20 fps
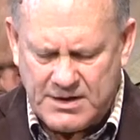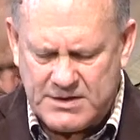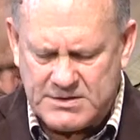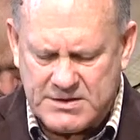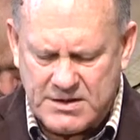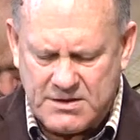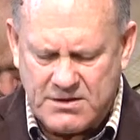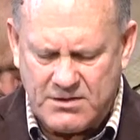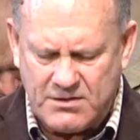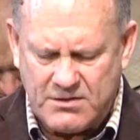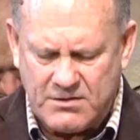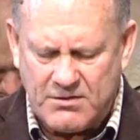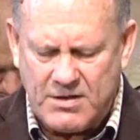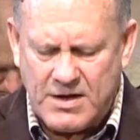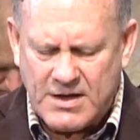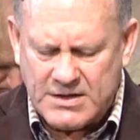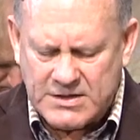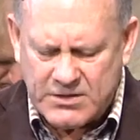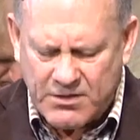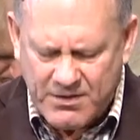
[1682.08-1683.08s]
is in you,
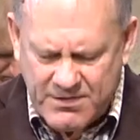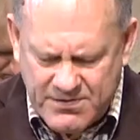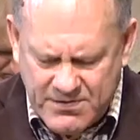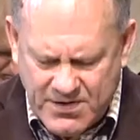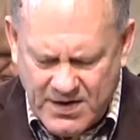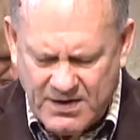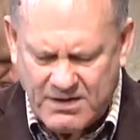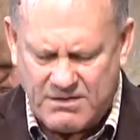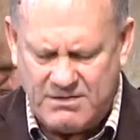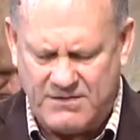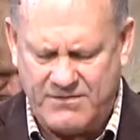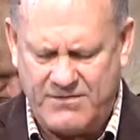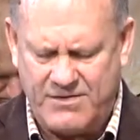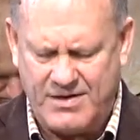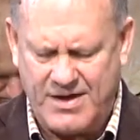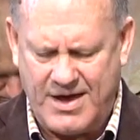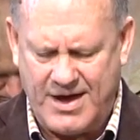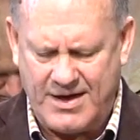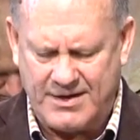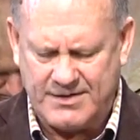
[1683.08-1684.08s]
so I thank you for
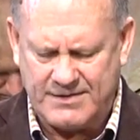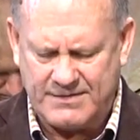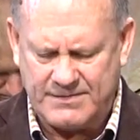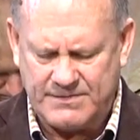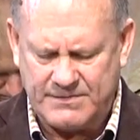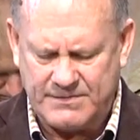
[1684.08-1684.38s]
that.